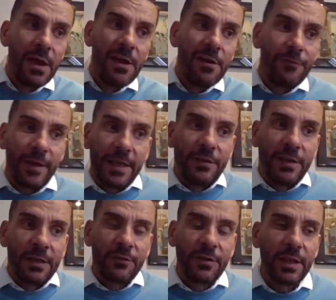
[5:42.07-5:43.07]
feeding
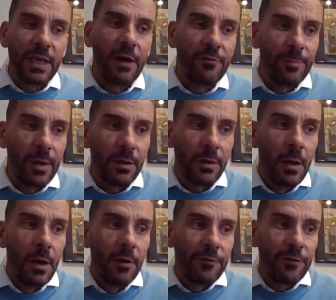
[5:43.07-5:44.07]
into the government
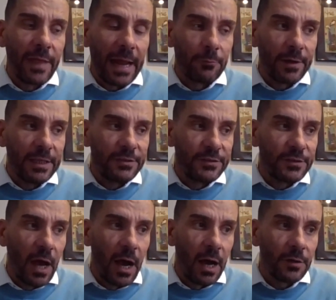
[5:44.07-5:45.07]
for that
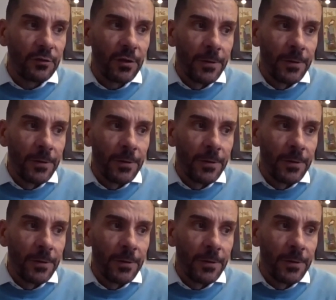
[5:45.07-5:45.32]
restart